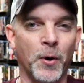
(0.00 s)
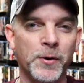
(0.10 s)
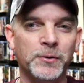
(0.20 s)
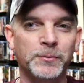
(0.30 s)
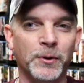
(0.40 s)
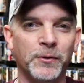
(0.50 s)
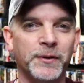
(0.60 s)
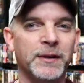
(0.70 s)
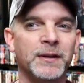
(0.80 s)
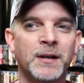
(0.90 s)
Arnold
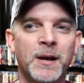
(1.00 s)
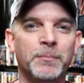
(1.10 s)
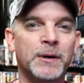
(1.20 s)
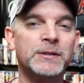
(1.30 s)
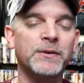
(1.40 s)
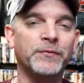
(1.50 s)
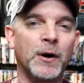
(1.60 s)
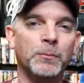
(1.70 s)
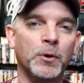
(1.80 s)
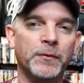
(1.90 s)
movie, but it's a
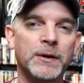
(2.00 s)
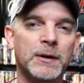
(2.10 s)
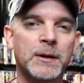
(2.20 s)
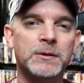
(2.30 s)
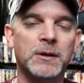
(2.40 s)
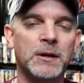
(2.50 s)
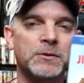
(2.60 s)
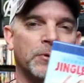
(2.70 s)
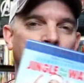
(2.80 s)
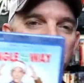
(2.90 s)
fun movie. It's
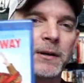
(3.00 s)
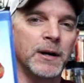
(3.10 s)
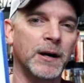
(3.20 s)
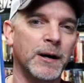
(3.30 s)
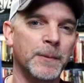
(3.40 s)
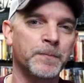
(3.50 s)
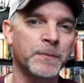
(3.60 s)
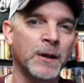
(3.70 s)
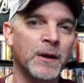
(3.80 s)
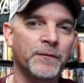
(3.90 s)
it's really um,
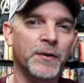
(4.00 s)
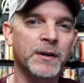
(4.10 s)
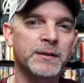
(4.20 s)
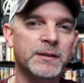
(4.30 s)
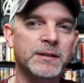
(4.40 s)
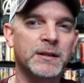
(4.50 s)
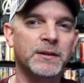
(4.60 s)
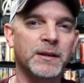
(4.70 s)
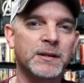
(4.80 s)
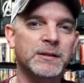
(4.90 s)
fun to see
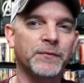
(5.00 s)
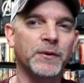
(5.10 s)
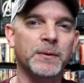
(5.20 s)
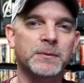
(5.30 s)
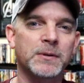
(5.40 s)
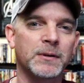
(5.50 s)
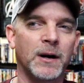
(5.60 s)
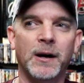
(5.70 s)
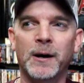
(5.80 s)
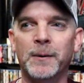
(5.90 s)
these different
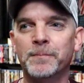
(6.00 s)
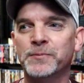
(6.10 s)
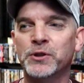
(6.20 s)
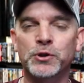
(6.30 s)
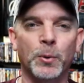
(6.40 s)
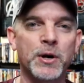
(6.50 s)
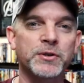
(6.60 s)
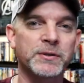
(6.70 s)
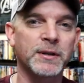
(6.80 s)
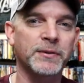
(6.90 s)
um,
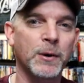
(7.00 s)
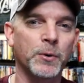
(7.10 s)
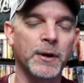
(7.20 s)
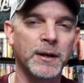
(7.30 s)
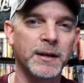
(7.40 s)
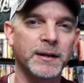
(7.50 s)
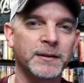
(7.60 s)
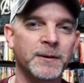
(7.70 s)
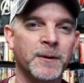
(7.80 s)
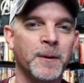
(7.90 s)
situations that they were
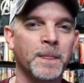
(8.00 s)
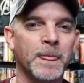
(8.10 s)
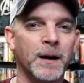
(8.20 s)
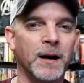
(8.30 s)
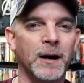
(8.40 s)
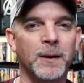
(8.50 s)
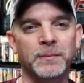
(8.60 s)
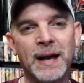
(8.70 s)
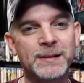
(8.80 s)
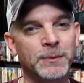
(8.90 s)
in. Um,
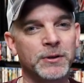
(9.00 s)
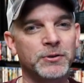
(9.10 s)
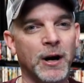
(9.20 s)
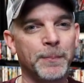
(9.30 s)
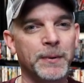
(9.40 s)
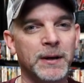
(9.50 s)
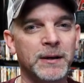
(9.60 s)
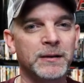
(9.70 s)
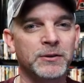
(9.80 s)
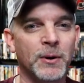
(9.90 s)
last minute
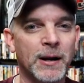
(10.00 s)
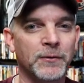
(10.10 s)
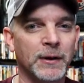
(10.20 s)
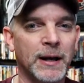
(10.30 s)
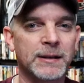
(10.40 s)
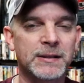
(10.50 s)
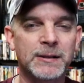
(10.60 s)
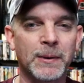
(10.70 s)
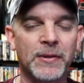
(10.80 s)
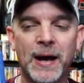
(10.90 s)
shopping, you know, I can relate to
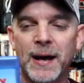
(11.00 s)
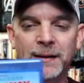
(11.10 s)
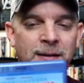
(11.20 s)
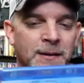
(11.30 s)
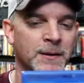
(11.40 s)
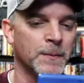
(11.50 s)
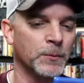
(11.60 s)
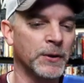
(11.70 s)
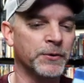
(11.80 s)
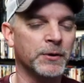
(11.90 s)
some of that
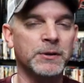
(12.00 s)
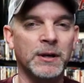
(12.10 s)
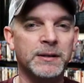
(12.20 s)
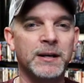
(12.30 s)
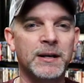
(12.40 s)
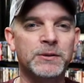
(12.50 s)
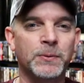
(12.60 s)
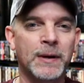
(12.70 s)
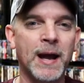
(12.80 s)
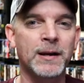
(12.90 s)
with young kids
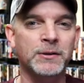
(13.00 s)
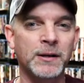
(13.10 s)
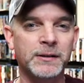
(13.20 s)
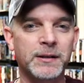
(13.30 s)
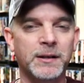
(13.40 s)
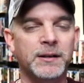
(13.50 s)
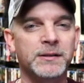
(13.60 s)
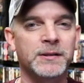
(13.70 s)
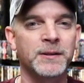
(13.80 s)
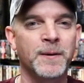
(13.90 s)
when I had young
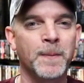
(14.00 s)
kids,